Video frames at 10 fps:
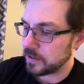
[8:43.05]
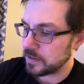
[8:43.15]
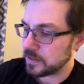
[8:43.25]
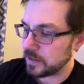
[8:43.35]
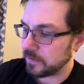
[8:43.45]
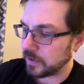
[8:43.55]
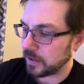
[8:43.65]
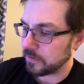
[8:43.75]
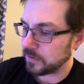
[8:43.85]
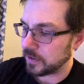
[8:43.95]
See if I
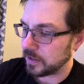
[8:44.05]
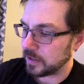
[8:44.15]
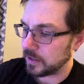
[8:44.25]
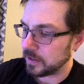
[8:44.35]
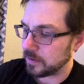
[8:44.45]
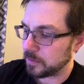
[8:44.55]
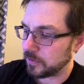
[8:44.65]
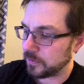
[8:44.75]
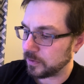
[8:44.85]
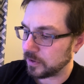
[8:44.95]
can find it
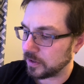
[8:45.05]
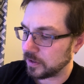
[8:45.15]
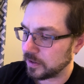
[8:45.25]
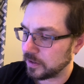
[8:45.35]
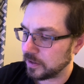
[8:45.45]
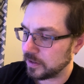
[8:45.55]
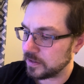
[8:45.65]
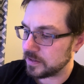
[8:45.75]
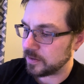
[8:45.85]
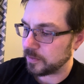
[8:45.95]
before
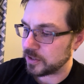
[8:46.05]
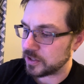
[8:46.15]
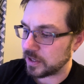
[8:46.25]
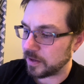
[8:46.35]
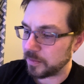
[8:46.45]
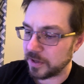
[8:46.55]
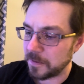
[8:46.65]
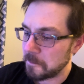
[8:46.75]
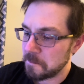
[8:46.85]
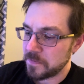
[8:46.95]
it's too much time. But
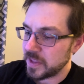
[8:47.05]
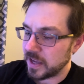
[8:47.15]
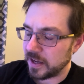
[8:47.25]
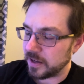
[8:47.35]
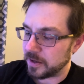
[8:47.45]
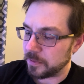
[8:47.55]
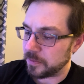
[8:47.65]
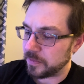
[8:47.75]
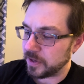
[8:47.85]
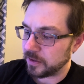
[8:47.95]

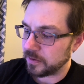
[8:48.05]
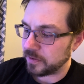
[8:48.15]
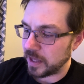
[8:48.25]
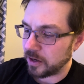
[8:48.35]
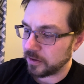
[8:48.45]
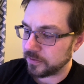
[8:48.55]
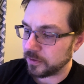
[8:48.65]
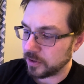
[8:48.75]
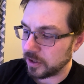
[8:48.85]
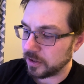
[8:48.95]
they are full
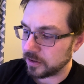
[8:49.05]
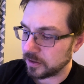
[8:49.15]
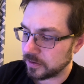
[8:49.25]
color.